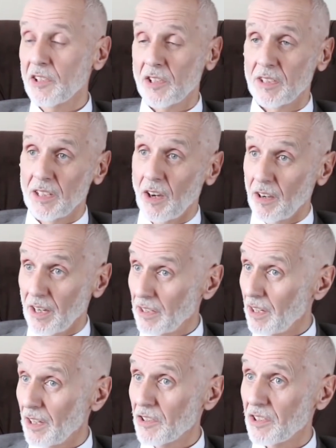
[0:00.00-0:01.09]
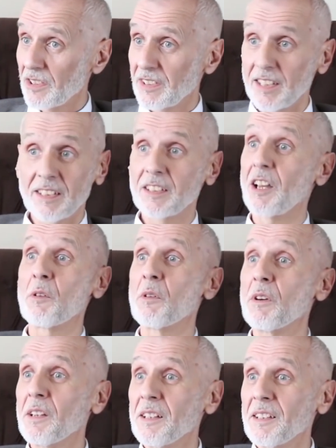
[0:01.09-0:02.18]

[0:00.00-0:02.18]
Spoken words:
Actually, the guy I asked didn't know.